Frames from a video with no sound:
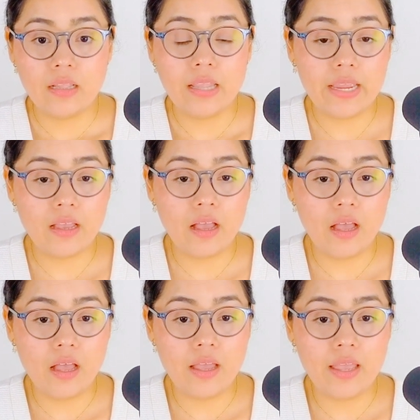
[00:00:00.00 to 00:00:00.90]
Like,
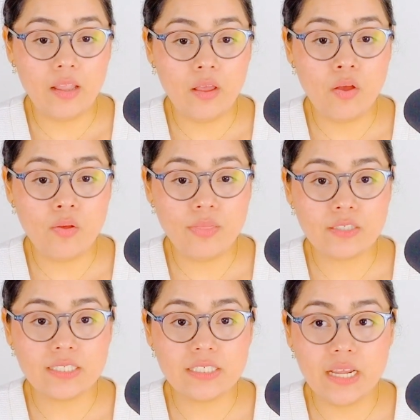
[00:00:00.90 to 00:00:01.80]
uh, hello,
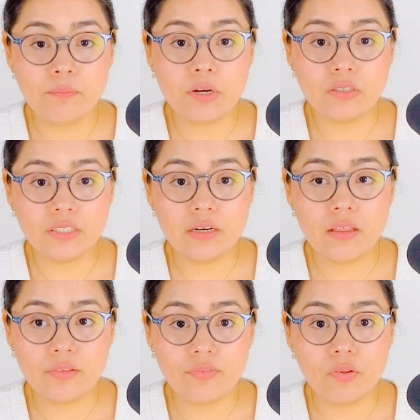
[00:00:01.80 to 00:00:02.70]
there's a dead person
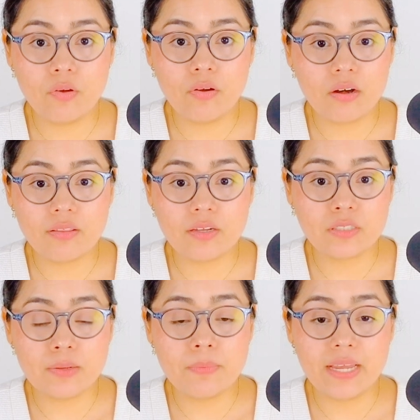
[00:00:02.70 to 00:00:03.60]
on the floor.
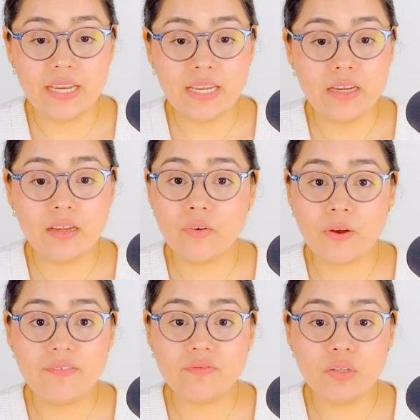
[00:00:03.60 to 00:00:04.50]
There's somebody
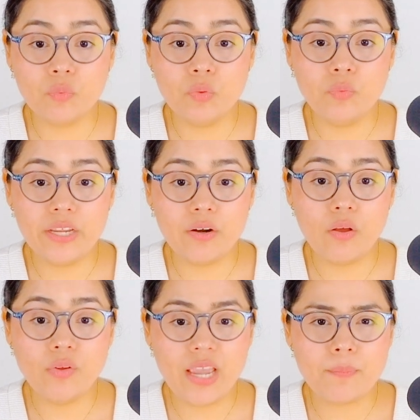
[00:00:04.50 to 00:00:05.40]
gravely wounded.
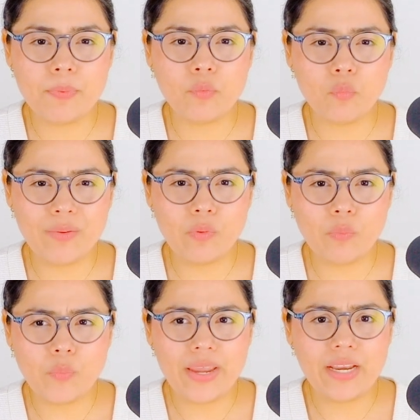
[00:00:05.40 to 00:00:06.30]
Oh yeah, but wait, wait,
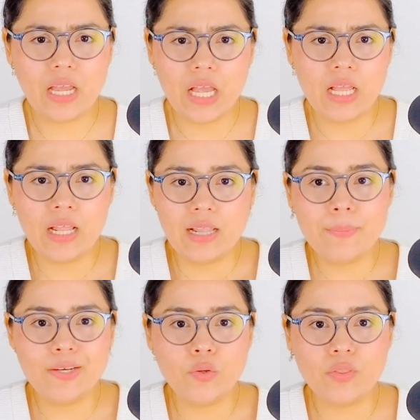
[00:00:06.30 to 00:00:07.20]
wait, wait.
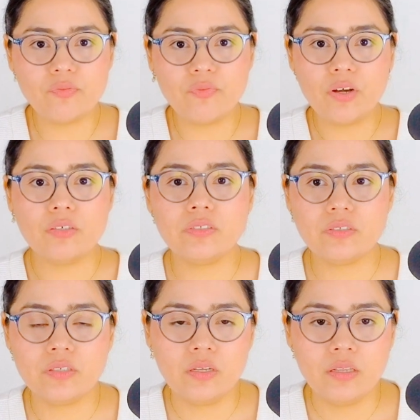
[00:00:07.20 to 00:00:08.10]
Let me do this
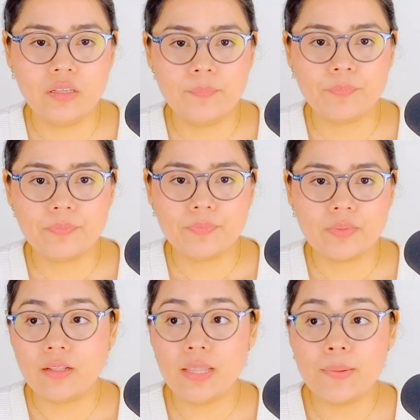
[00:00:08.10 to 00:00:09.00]
first.
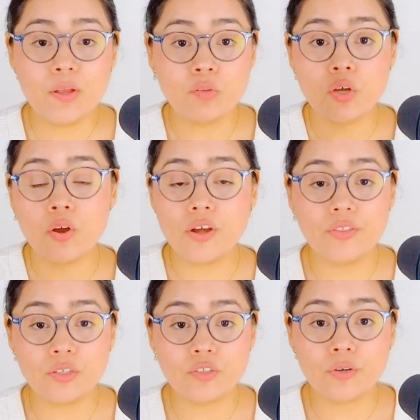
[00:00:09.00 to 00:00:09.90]
Let me go
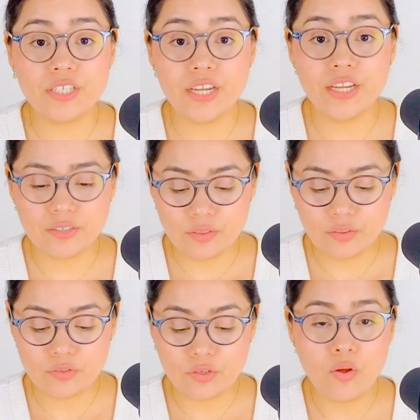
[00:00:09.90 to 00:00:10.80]
turn the tortillas on
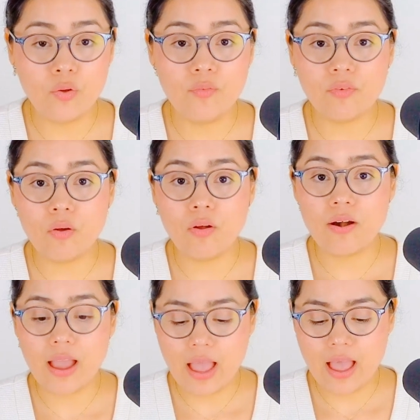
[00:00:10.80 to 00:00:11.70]
the stove,
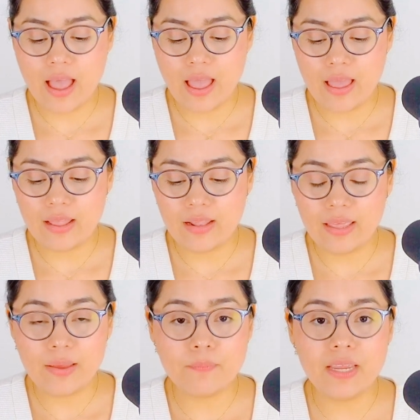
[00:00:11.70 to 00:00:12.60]
or uh,
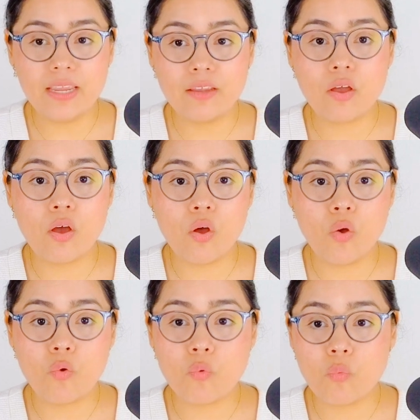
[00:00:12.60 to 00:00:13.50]
let me
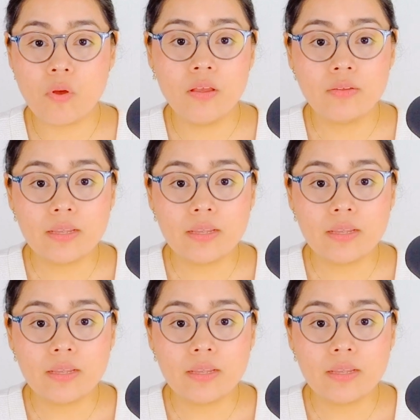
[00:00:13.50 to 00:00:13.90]
go